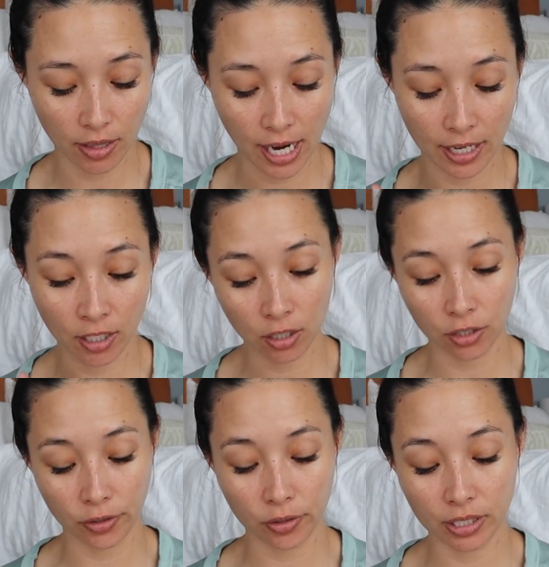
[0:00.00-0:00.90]
That
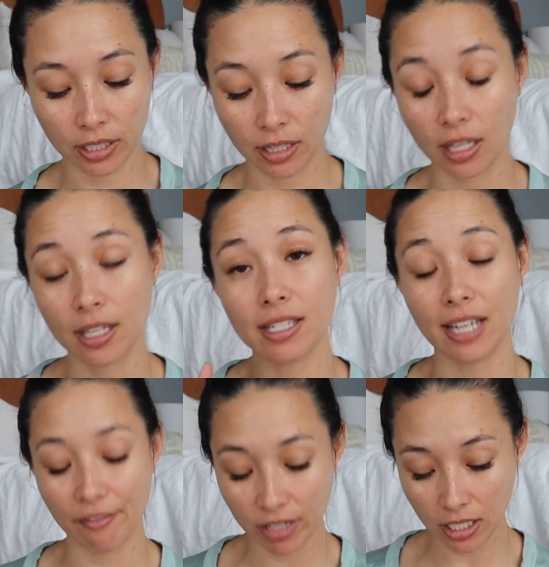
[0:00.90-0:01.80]
includes the
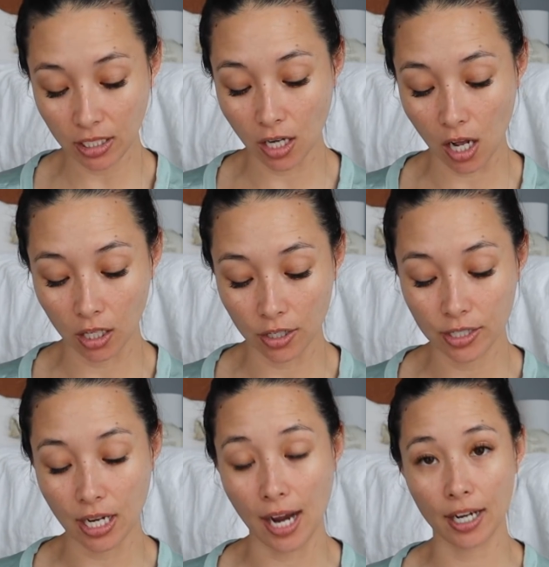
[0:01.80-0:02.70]

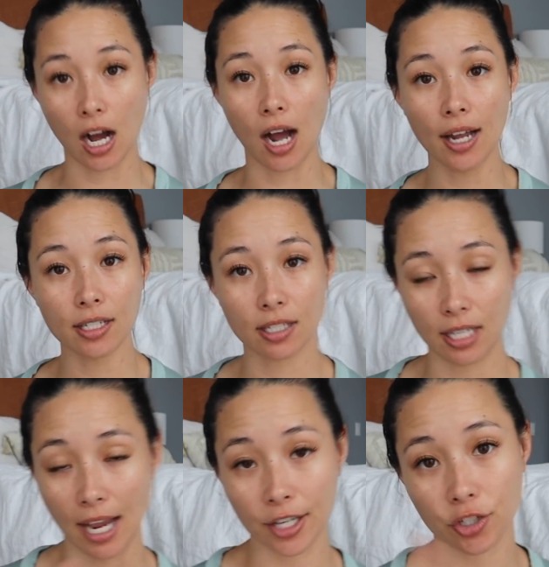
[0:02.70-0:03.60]
$70 I got,
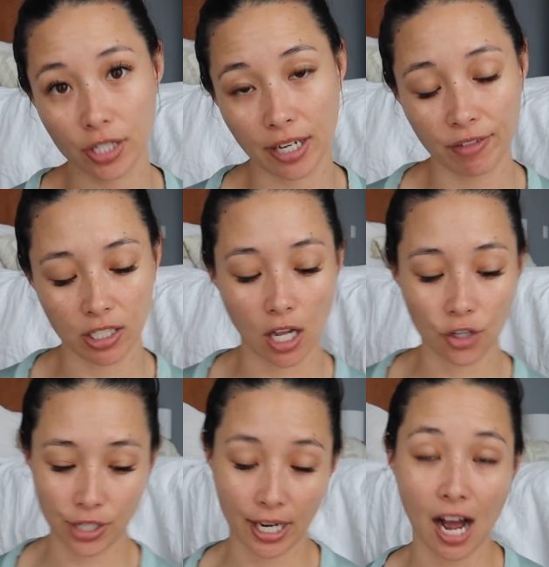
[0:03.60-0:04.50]
the extra
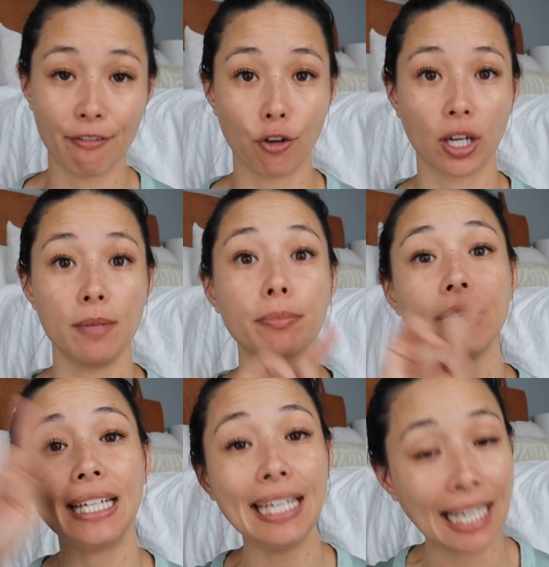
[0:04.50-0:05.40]
$70 I got for
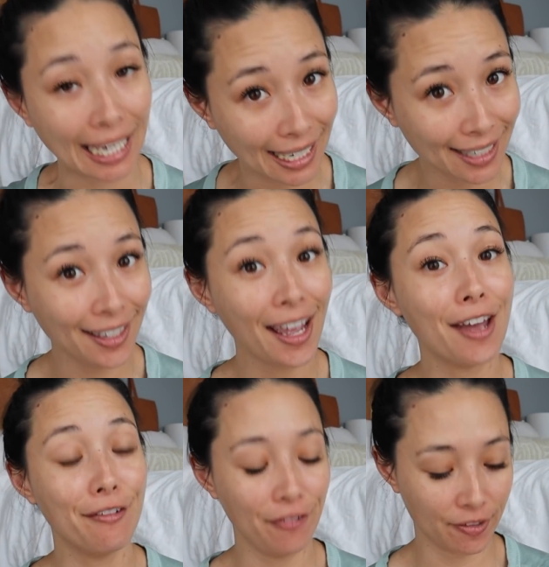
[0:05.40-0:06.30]
completing
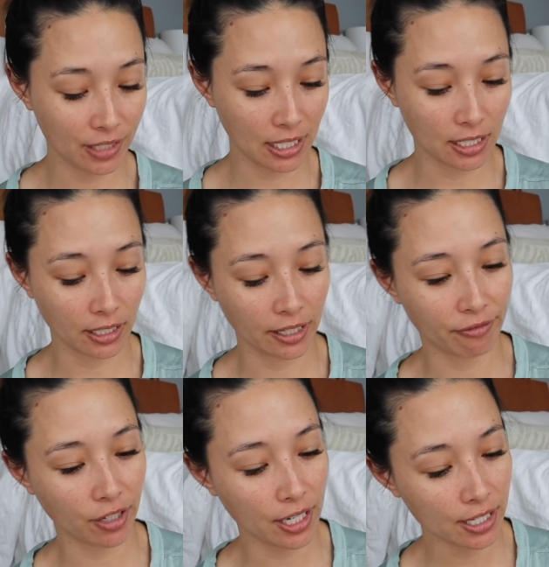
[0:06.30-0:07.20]
15
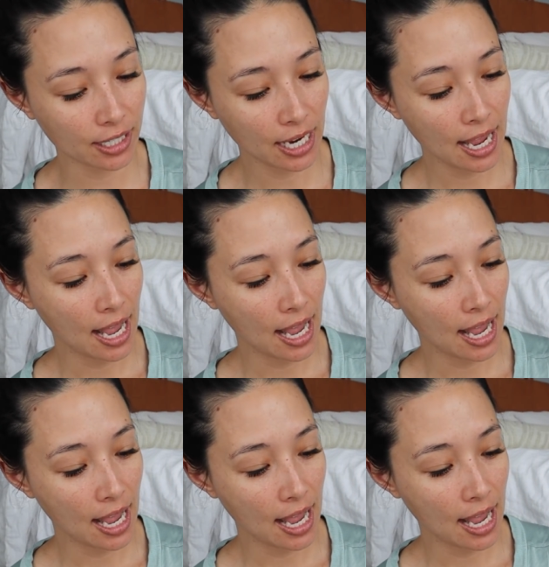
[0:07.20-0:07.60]
deliveries.